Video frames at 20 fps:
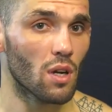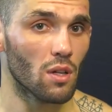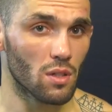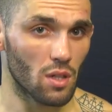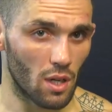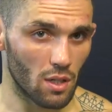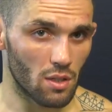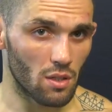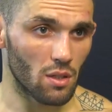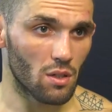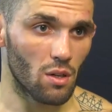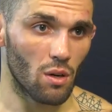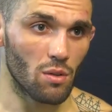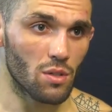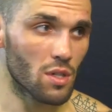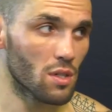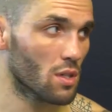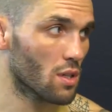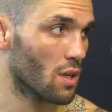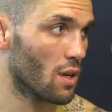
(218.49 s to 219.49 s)
I'll talk to the
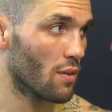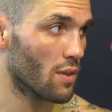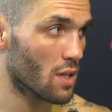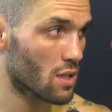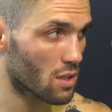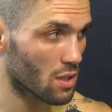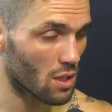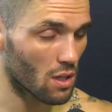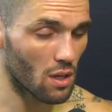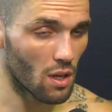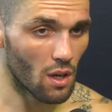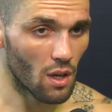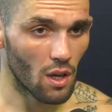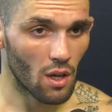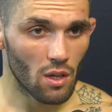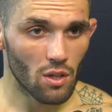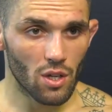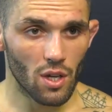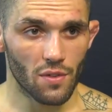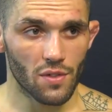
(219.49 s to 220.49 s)
coaches and obviously
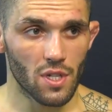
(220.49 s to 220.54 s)
U